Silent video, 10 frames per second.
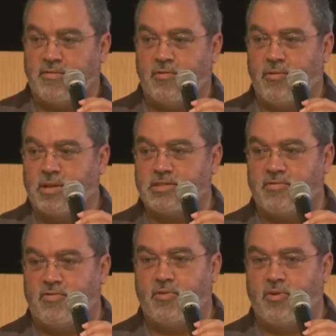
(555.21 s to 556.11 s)
If it
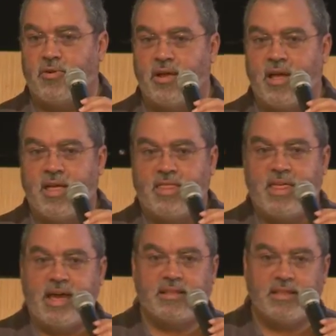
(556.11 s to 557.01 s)
wasn't for
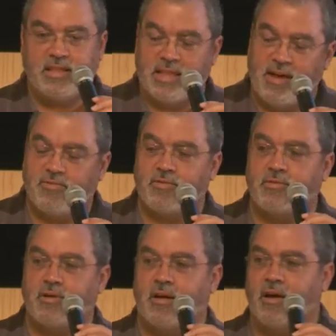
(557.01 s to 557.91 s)
that level